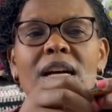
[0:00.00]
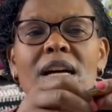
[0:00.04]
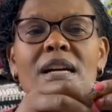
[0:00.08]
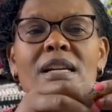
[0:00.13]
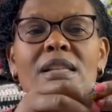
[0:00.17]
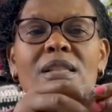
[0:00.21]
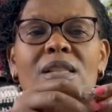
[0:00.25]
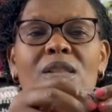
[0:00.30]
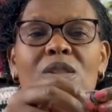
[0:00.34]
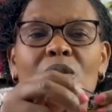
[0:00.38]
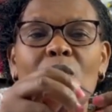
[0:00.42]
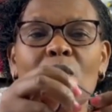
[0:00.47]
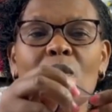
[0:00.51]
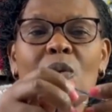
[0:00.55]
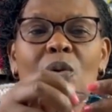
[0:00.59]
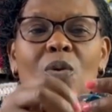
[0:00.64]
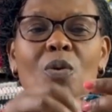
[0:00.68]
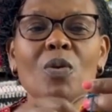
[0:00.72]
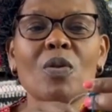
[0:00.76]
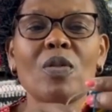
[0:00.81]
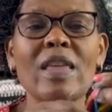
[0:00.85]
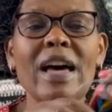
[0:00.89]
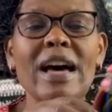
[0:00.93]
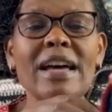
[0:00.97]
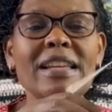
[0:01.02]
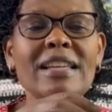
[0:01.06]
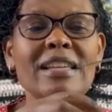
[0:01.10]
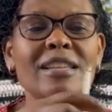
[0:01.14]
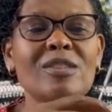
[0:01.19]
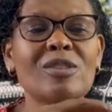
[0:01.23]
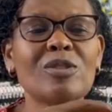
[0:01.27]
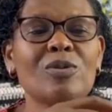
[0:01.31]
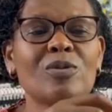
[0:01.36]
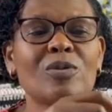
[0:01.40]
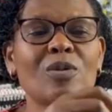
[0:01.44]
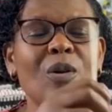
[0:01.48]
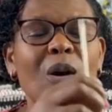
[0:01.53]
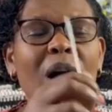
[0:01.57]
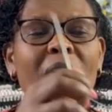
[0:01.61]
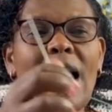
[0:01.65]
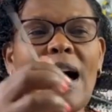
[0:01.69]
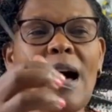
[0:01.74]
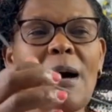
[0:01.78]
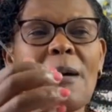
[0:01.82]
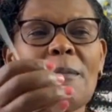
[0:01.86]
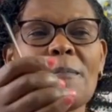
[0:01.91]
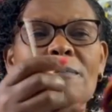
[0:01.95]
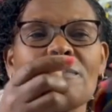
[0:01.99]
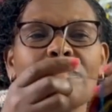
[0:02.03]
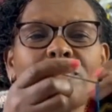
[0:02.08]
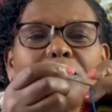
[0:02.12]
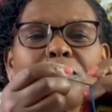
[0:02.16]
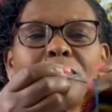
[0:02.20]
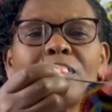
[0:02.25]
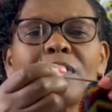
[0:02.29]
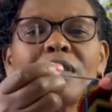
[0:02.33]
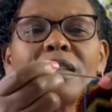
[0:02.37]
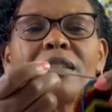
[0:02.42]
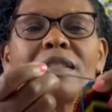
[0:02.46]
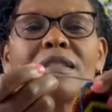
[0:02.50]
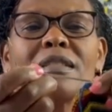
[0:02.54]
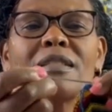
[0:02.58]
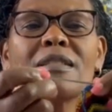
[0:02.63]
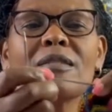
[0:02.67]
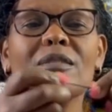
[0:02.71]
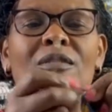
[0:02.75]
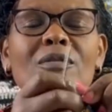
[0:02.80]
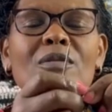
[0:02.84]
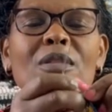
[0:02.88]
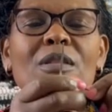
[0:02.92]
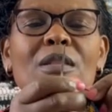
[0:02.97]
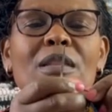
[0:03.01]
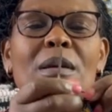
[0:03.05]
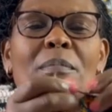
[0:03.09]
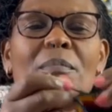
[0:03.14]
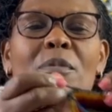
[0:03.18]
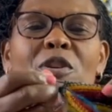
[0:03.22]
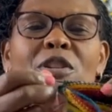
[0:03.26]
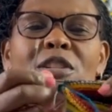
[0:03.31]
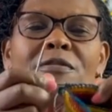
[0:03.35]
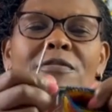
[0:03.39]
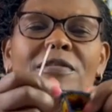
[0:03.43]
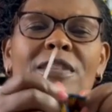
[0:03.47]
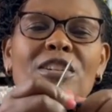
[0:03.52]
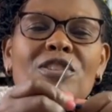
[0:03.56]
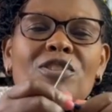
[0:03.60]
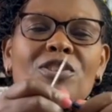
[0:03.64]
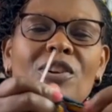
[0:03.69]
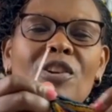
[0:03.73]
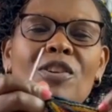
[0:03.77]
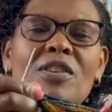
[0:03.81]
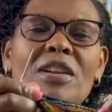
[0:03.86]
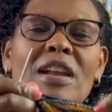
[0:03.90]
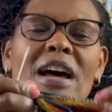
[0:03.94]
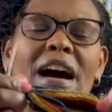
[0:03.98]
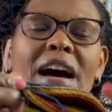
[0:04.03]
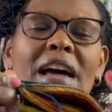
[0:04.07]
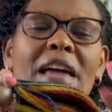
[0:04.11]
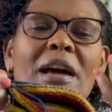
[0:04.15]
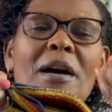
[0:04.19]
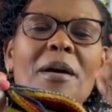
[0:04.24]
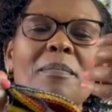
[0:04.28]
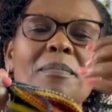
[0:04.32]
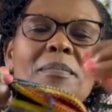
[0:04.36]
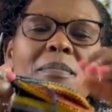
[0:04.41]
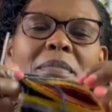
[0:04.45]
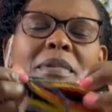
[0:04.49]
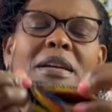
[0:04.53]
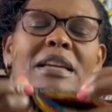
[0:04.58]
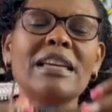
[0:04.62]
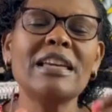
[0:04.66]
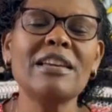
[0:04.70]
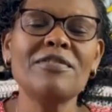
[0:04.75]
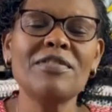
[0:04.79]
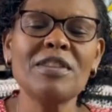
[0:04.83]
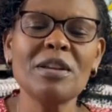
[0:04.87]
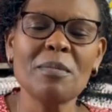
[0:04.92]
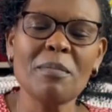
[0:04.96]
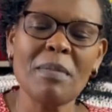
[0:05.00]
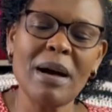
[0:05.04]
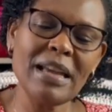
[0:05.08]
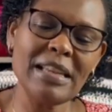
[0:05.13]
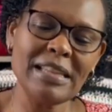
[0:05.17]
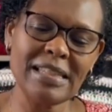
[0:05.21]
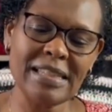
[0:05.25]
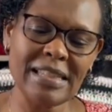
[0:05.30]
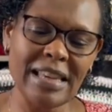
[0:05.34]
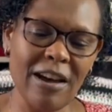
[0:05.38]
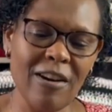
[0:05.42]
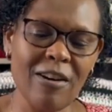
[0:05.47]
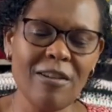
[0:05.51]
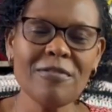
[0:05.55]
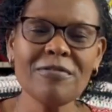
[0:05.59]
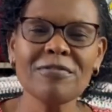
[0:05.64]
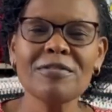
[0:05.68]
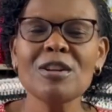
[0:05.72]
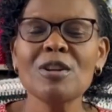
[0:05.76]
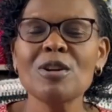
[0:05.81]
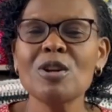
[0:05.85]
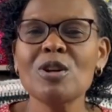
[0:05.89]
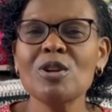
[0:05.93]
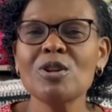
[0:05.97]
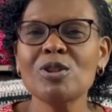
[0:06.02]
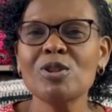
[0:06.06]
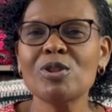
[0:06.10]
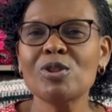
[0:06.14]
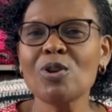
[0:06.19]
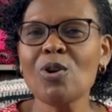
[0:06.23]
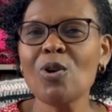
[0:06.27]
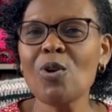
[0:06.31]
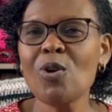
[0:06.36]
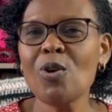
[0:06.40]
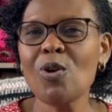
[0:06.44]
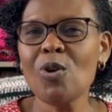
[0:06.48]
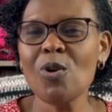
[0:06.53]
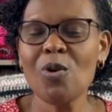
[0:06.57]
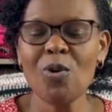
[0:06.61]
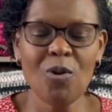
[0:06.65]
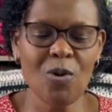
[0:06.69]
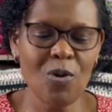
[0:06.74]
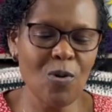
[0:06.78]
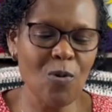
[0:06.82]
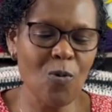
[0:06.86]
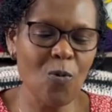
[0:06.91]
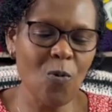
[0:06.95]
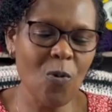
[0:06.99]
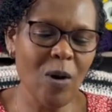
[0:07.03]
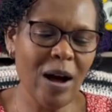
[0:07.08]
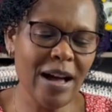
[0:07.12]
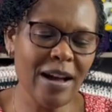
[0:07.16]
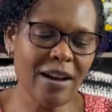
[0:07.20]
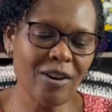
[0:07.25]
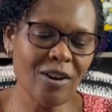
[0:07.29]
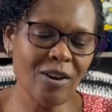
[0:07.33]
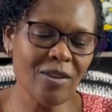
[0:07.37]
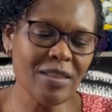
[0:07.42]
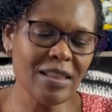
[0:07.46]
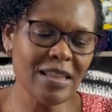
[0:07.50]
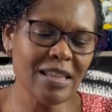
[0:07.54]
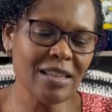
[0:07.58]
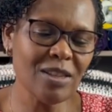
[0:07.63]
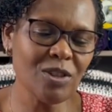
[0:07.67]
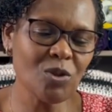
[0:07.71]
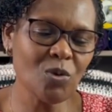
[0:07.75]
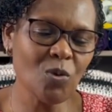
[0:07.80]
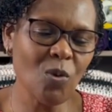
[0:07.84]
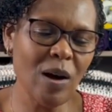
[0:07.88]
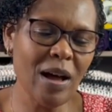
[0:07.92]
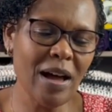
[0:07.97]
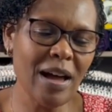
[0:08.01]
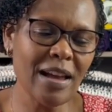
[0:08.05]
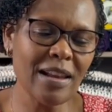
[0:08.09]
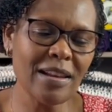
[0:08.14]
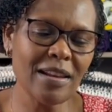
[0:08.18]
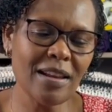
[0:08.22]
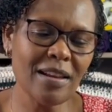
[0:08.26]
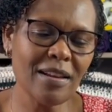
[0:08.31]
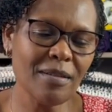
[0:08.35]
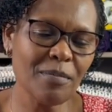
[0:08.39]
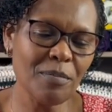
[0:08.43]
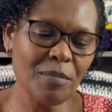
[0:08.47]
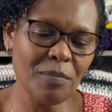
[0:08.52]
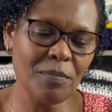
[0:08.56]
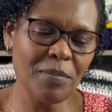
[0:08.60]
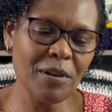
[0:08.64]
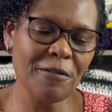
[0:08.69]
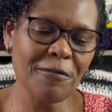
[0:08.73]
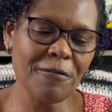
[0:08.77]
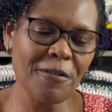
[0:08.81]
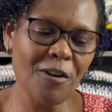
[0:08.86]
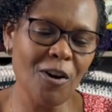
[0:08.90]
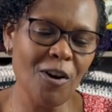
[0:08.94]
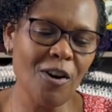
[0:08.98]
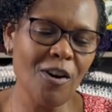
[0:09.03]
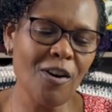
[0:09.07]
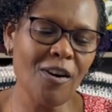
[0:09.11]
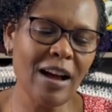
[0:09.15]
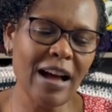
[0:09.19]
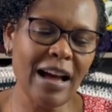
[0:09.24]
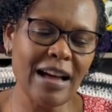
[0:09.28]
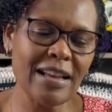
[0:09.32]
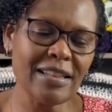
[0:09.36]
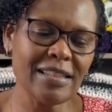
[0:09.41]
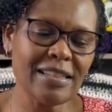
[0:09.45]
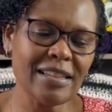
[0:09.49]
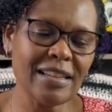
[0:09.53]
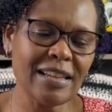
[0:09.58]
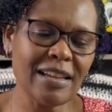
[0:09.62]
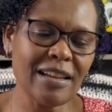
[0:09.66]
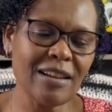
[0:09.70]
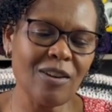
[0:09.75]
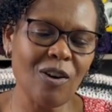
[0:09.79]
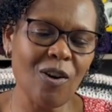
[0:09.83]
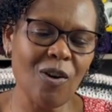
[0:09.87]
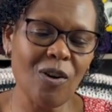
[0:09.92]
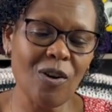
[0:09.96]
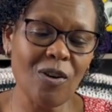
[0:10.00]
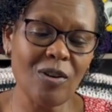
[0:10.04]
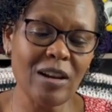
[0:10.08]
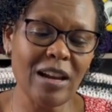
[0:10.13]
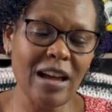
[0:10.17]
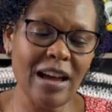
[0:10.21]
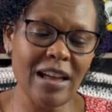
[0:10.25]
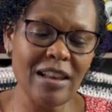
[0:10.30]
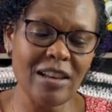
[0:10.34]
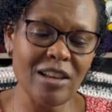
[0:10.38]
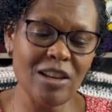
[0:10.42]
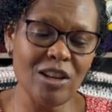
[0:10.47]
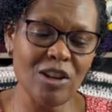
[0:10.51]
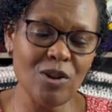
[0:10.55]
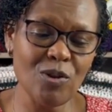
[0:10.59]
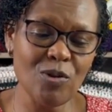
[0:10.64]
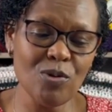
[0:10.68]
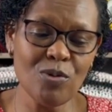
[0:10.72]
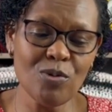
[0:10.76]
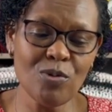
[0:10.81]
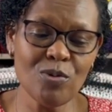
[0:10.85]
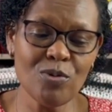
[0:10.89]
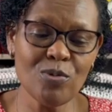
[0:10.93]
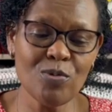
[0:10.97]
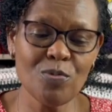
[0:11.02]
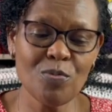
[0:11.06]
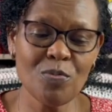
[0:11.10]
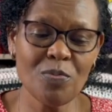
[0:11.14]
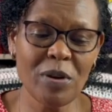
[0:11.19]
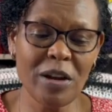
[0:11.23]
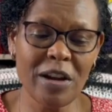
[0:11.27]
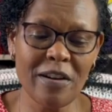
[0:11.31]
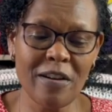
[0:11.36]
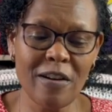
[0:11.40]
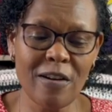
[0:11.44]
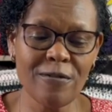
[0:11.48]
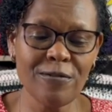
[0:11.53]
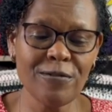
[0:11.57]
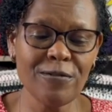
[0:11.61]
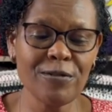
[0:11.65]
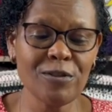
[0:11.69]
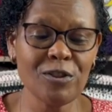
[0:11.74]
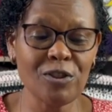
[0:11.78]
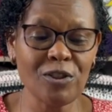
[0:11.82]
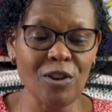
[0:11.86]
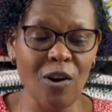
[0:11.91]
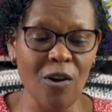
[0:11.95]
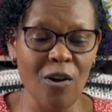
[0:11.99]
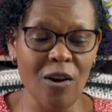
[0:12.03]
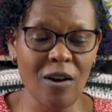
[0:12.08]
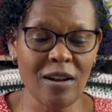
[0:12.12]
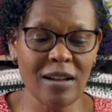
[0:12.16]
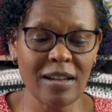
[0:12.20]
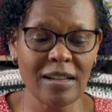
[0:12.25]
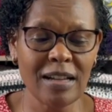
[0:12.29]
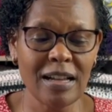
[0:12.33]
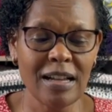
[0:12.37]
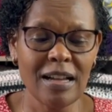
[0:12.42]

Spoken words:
So that is the motivation I am giving myself. So work on this one before casting on a new pair of socks.